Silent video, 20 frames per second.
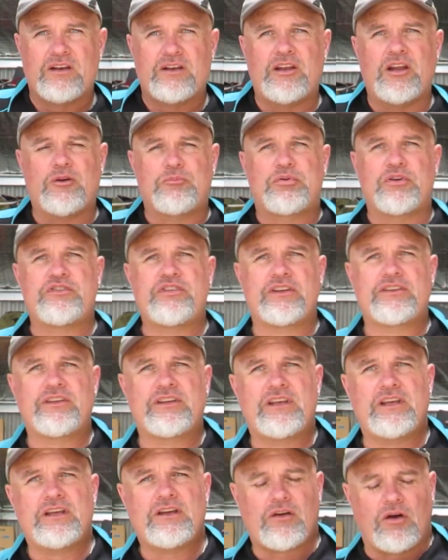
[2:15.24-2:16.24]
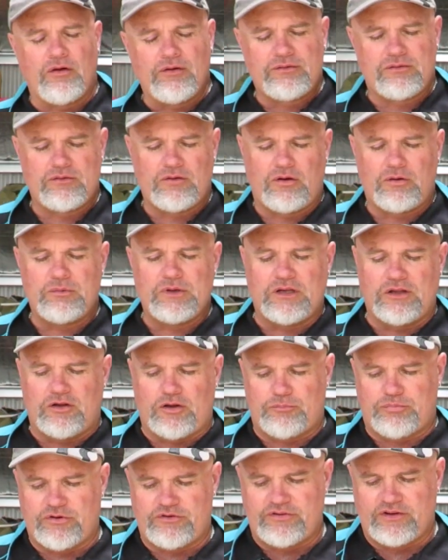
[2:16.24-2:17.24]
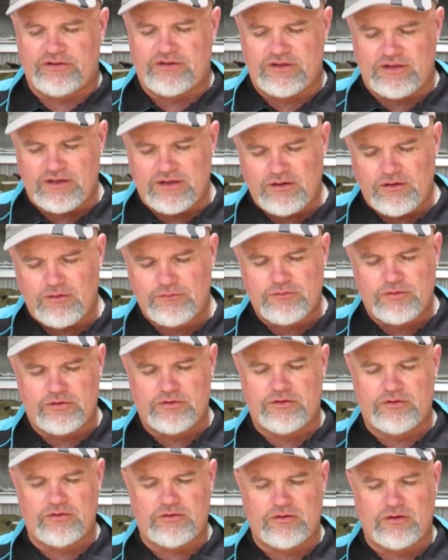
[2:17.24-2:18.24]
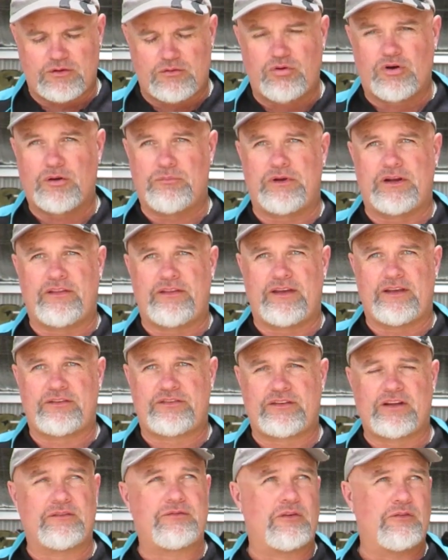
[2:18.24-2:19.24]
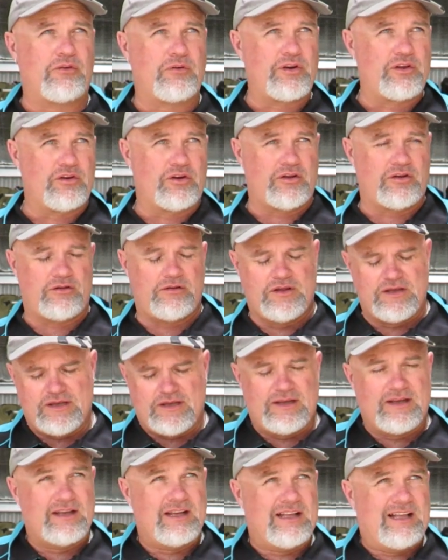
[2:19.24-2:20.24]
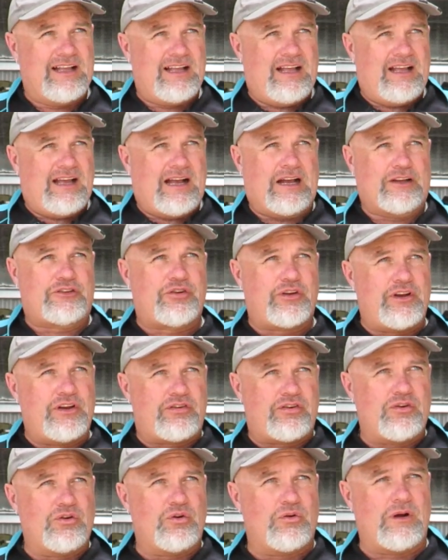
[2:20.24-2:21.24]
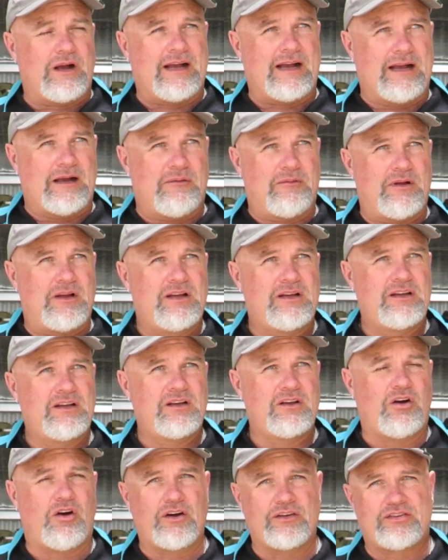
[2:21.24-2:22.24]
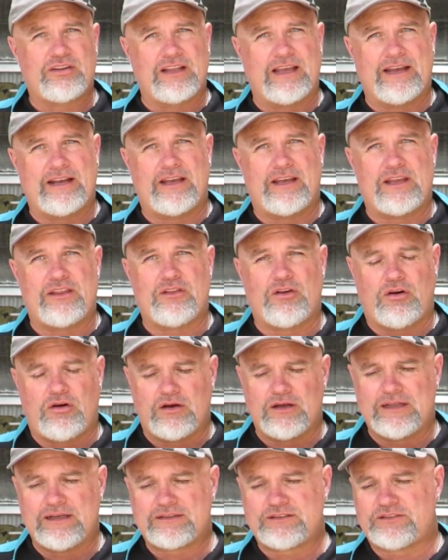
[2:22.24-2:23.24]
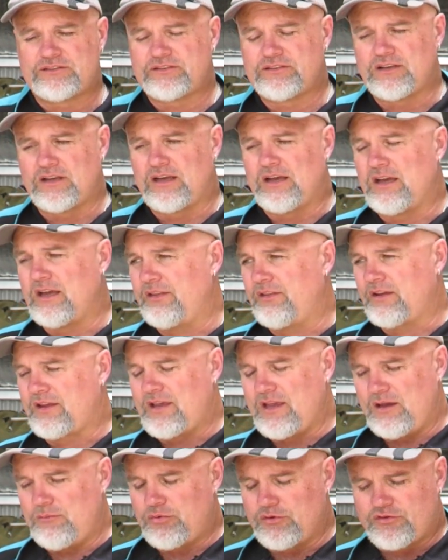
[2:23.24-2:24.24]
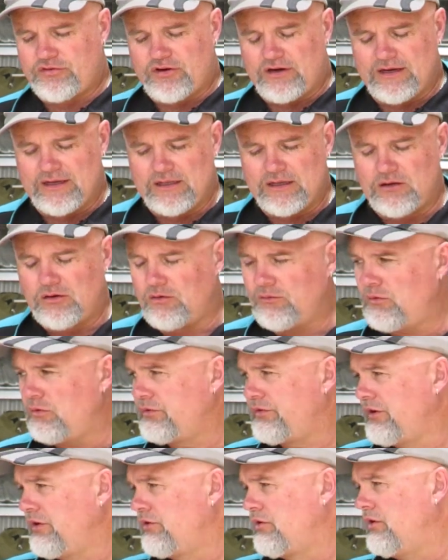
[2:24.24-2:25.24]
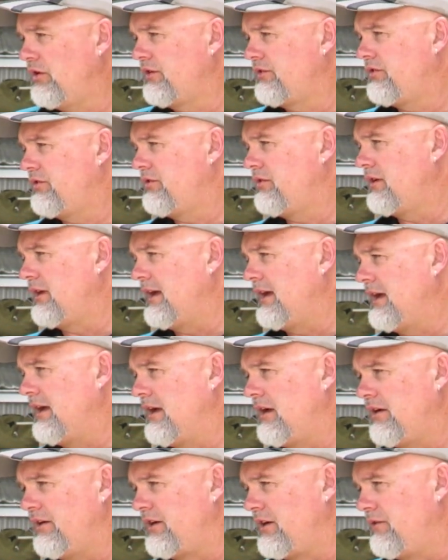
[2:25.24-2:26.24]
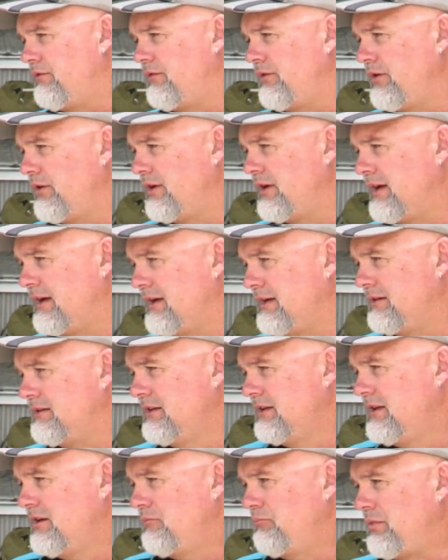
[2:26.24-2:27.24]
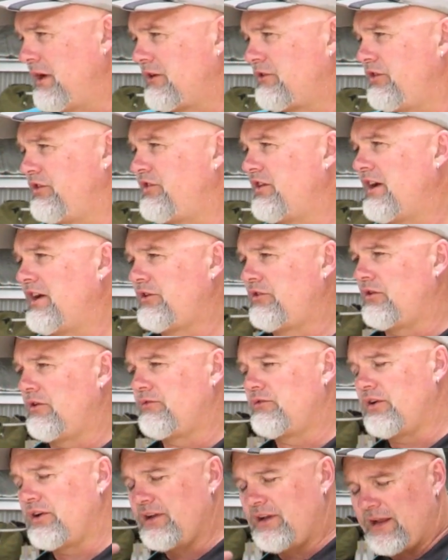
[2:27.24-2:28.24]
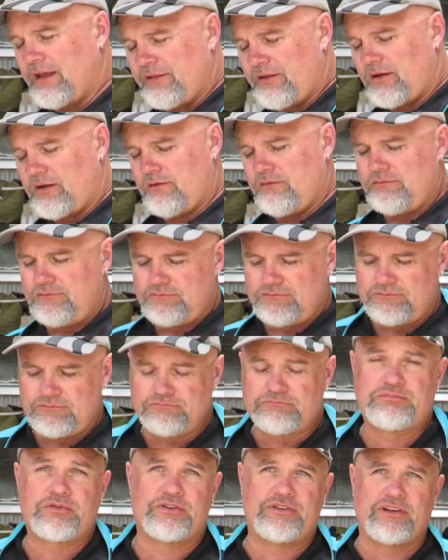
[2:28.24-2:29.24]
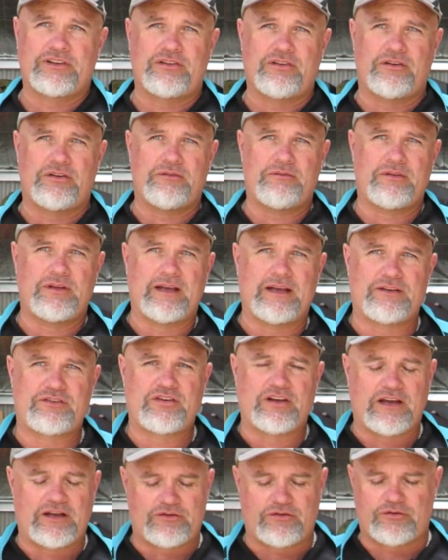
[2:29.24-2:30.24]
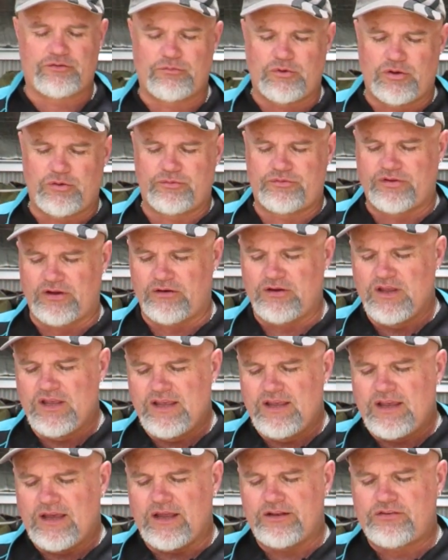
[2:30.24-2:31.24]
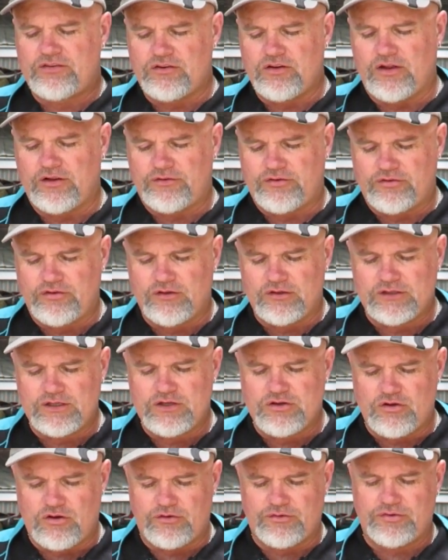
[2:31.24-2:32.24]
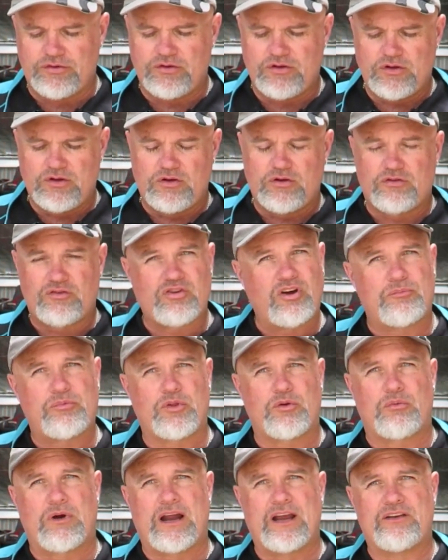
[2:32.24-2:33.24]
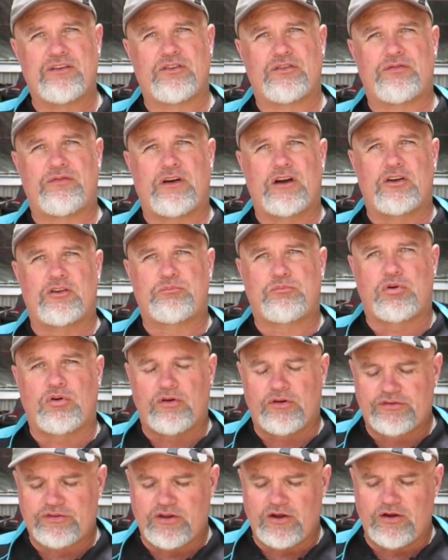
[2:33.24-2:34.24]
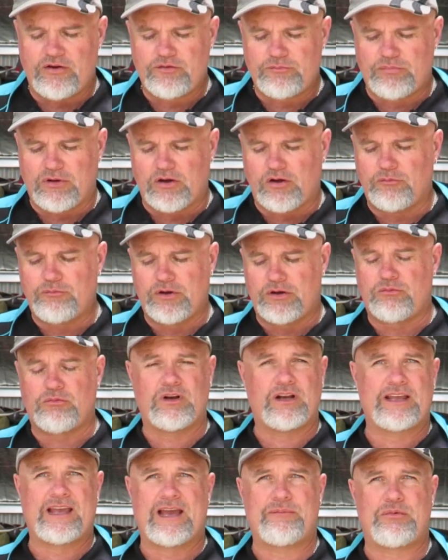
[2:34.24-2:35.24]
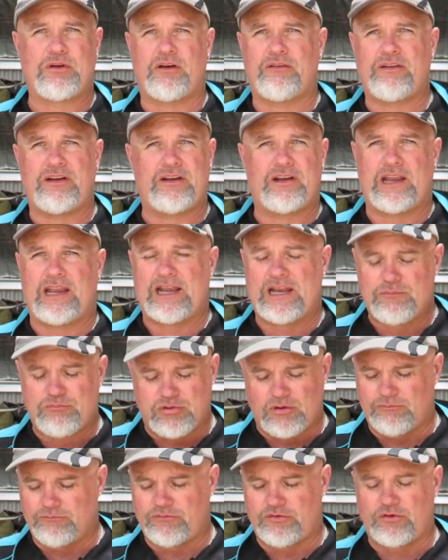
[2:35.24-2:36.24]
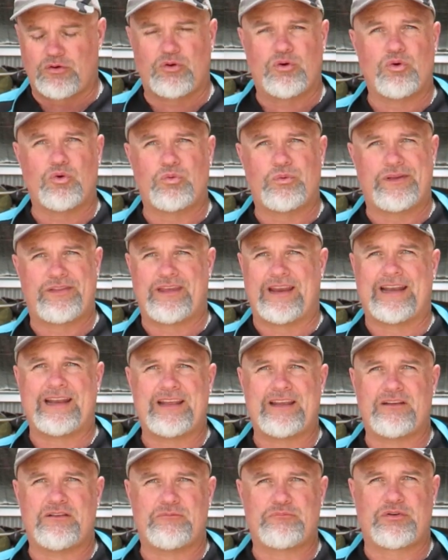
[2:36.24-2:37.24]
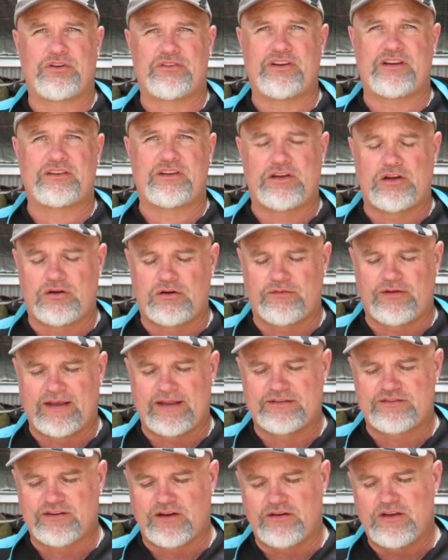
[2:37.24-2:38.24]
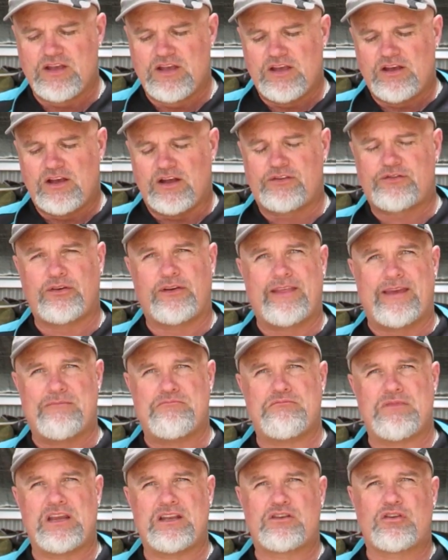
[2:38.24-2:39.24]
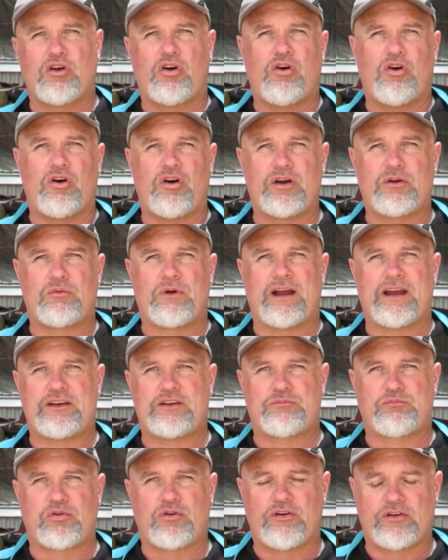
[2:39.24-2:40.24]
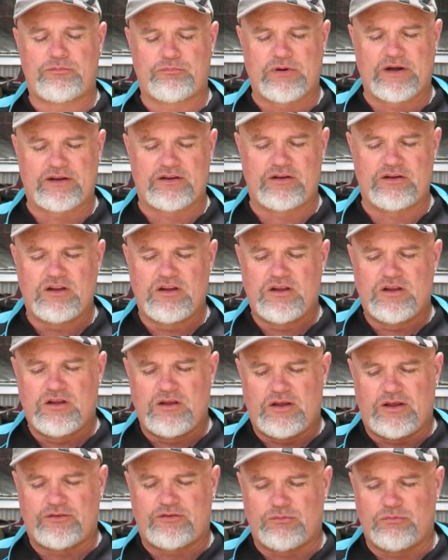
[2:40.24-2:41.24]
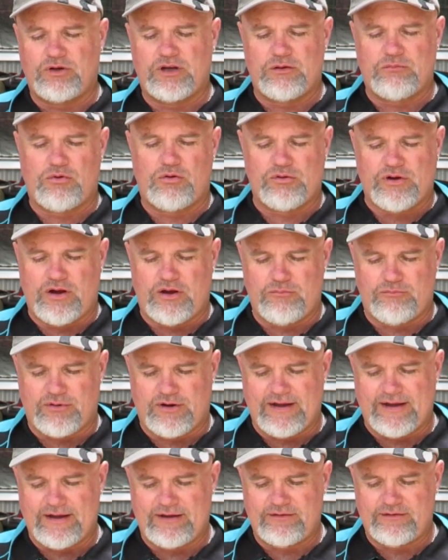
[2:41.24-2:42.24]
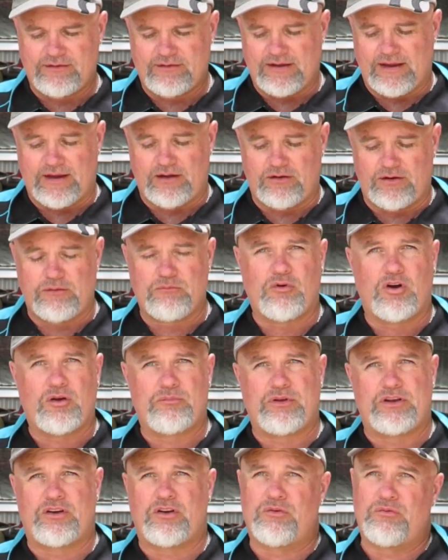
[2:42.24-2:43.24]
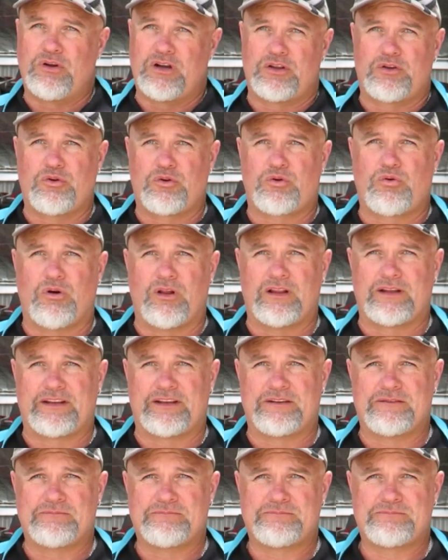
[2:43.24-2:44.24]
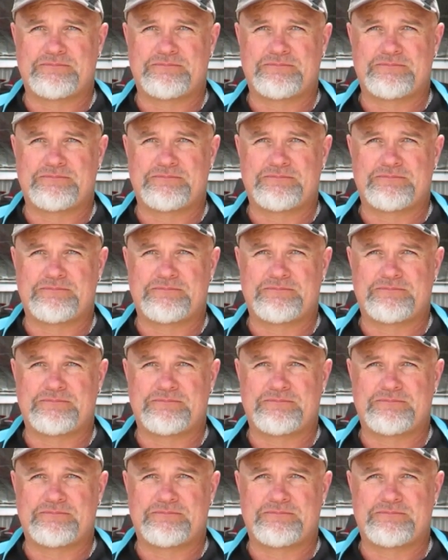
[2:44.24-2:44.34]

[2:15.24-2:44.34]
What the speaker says: Now, Projecta gear, I really like Projecta gear. I've got quite a bit of their stuff. I've already got a traditional isolator in the Hilux, in the camper trailer. I've also got an inverter battery charger, and I've got another projector charger as well. So it's certainly not top of the range as far as price goes, but I've been really happy. I haven't had any problems at all with any projector gear I've had. So it's sort of that mid to high range price bracket. It's a really well-known brand, and in my opinion, really good quality.